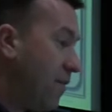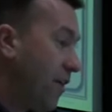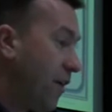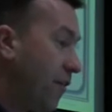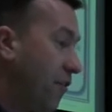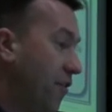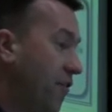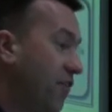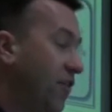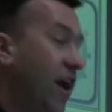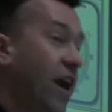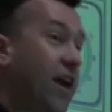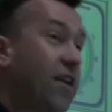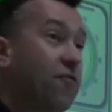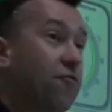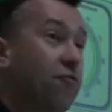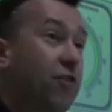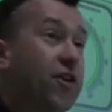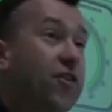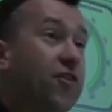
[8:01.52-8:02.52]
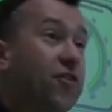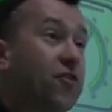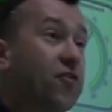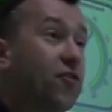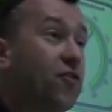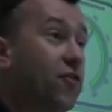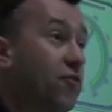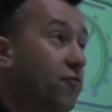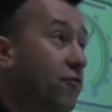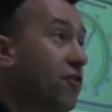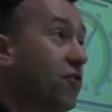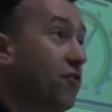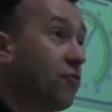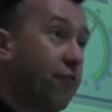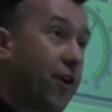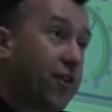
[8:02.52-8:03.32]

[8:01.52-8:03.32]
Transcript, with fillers: there are ten risks on the risk